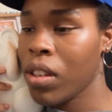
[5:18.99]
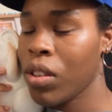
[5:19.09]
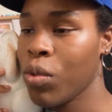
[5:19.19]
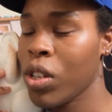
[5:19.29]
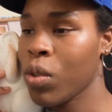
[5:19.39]

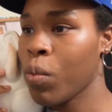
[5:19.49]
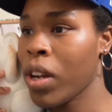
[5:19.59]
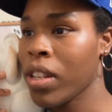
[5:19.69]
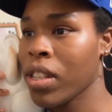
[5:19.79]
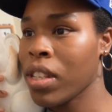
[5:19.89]
you just
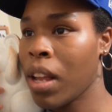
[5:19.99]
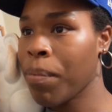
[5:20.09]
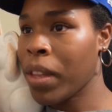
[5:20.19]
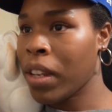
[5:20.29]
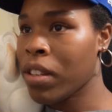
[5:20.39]
want
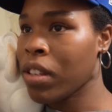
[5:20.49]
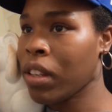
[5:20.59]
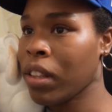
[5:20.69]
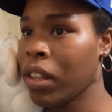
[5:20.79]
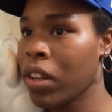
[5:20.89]
something
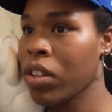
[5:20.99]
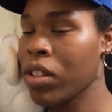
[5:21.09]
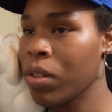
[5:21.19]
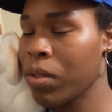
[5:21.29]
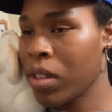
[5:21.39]
to look
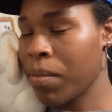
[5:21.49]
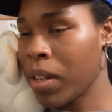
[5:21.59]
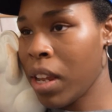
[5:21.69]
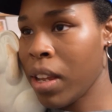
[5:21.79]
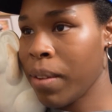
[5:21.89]
to
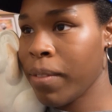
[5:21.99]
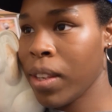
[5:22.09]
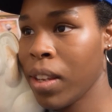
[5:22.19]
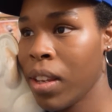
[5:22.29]
sometimes.